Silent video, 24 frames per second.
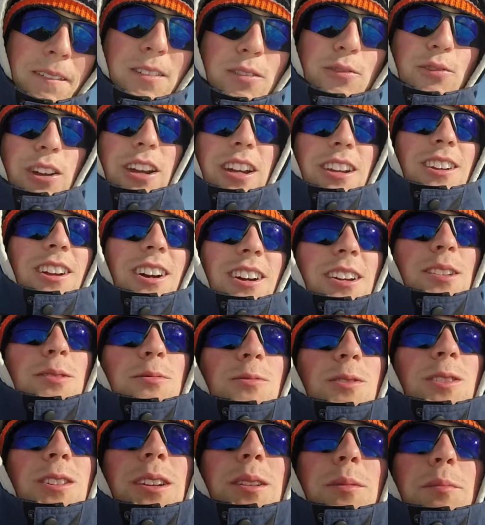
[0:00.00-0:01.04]
If we get lucky,
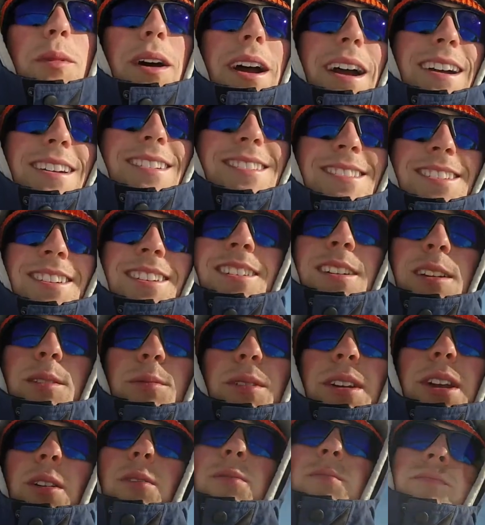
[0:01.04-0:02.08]
we'll hit a bass. Here
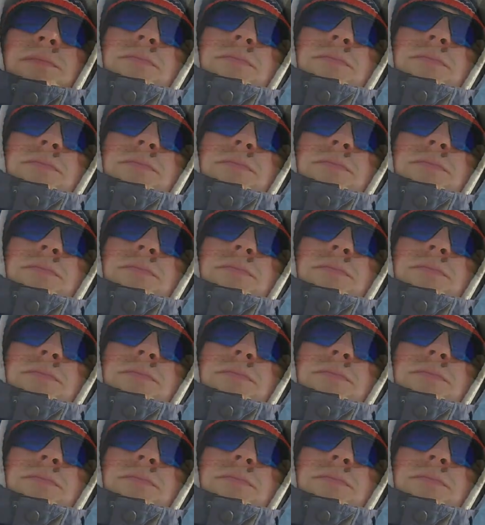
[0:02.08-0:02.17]
we go.